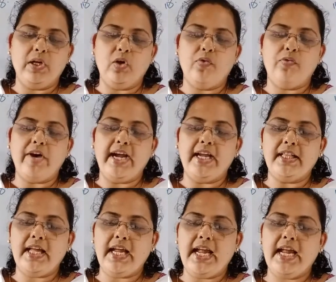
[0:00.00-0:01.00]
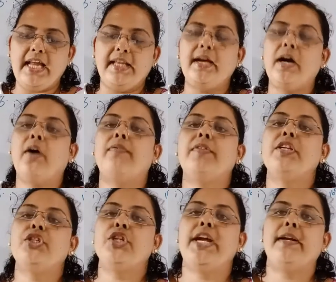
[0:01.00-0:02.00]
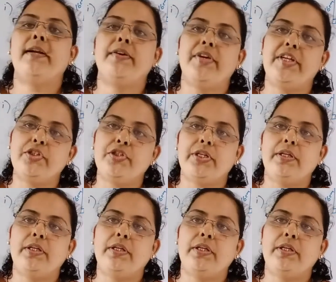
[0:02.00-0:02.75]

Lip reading: find the area of the shaded region.